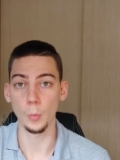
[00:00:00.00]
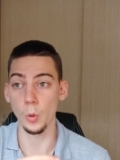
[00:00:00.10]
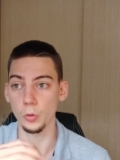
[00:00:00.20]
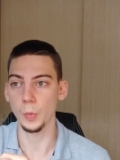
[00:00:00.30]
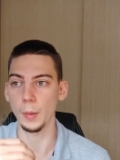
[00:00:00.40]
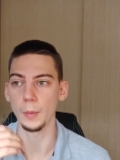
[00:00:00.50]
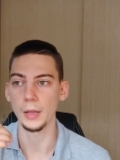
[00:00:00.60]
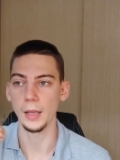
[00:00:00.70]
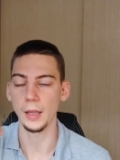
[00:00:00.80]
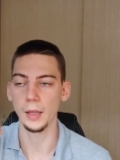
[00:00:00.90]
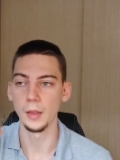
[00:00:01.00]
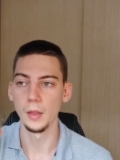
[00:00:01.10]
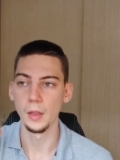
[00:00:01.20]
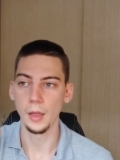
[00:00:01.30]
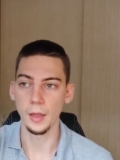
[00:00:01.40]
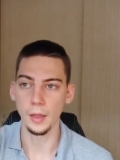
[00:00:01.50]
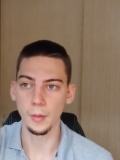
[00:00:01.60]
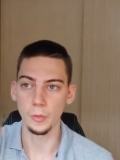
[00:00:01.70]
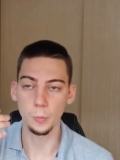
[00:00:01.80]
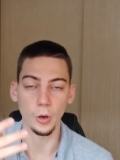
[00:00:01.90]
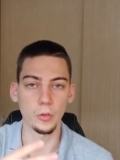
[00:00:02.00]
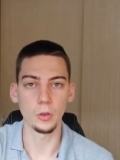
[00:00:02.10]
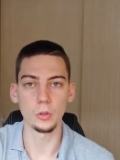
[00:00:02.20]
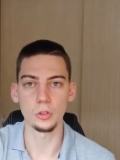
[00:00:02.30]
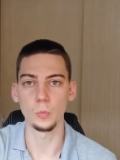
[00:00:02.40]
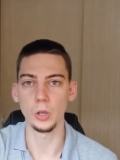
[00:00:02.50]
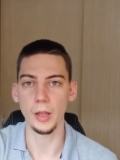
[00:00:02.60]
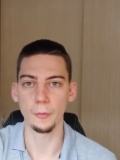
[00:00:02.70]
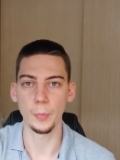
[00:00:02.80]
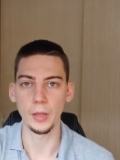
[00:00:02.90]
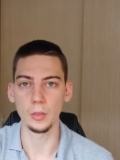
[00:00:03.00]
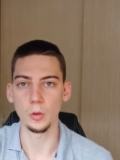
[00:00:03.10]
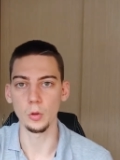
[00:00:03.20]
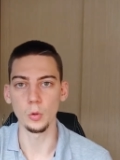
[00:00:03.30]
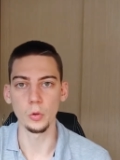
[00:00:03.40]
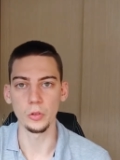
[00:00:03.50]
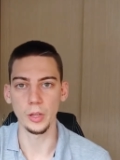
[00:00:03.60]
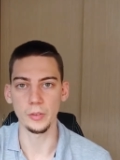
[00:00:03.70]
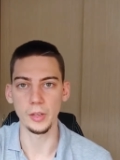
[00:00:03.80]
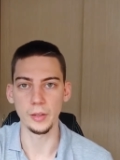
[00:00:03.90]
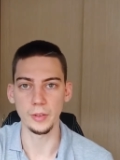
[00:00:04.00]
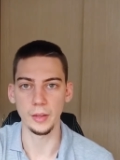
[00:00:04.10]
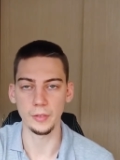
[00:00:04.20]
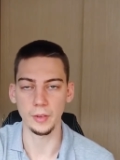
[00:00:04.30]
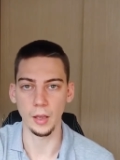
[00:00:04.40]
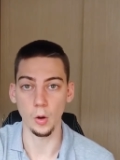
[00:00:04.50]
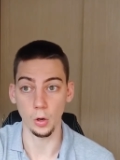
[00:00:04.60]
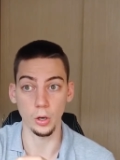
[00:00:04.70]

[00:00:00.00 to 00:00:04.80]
most probably a uh, uh, smart solution would have been to use a CSS uh, or